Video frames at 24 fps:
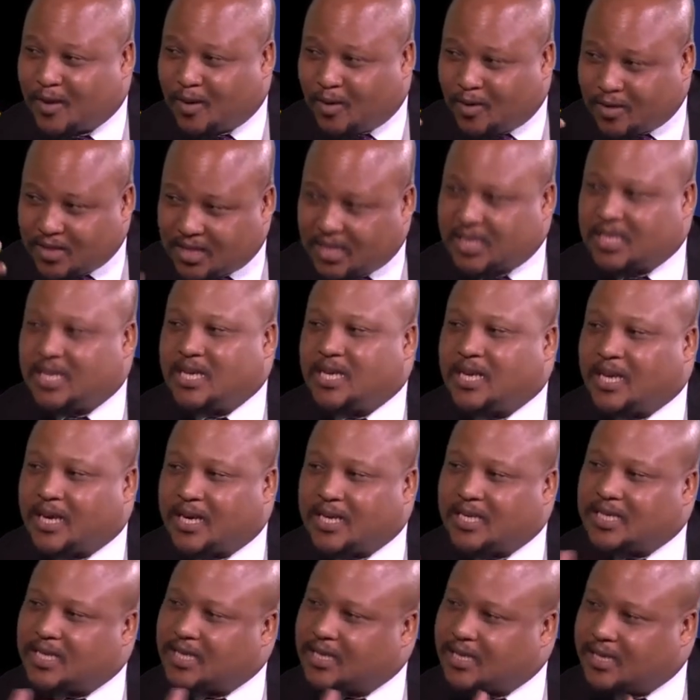on this
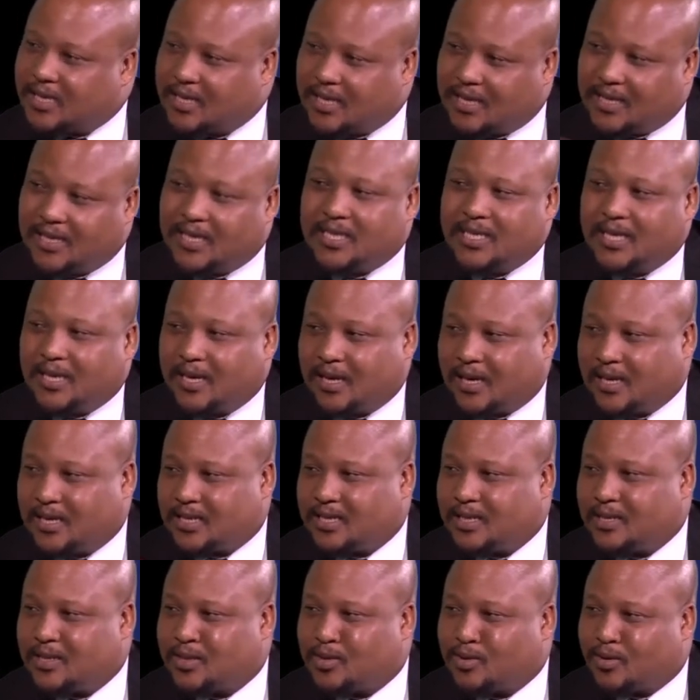generation and the
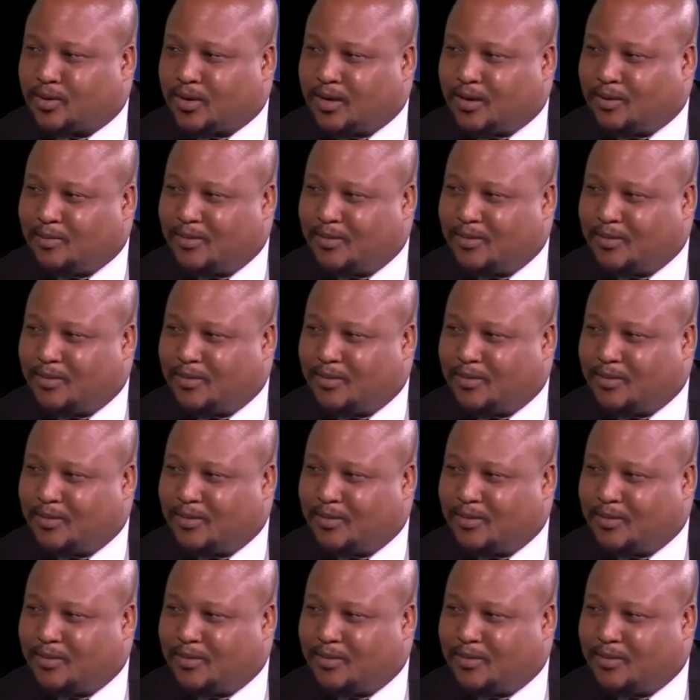generations to come.